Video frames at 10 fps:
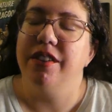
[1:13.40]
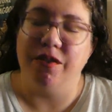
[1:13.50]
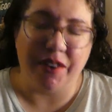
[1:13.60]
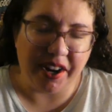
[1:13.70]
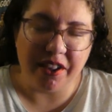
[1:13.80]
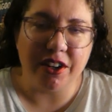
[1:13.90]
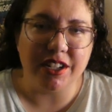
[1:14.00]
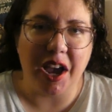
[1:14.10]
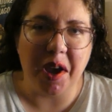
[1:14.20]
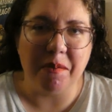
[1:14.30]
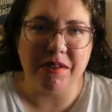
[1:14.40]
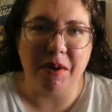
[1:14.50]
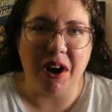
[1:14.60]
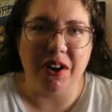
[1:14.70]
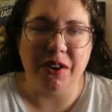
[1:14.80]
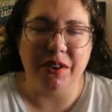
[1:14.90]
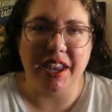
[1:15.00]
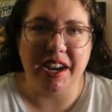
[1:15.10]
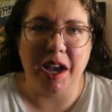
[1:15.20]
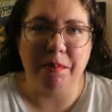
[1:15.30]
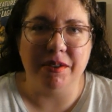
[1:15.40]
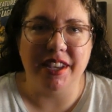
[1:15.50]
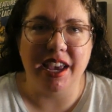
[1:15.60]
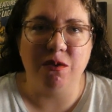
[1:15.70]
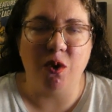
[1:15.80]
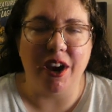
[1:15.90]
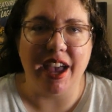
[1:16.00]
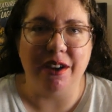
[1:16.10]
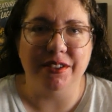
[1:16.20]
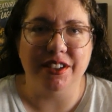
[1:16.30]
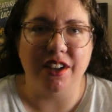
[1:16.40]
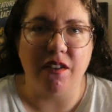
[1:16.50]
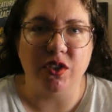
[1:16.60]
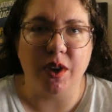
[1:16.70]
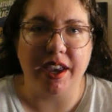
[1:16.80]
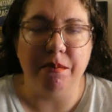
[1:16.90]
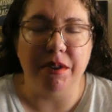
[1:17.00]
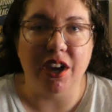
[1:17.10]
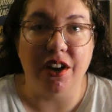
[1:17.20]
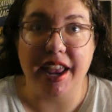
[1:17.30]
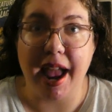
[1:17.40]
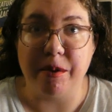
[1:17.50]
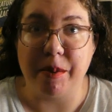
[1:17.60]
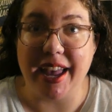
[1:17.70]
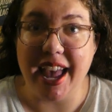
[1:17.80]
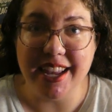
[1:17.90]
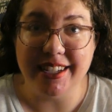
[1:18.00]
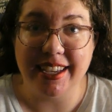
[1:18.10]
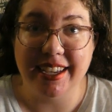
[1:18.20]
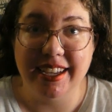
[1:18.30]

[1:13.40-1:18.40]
regular time tomorrow, get up and take Roy out and stuff so I can be on camera by 8.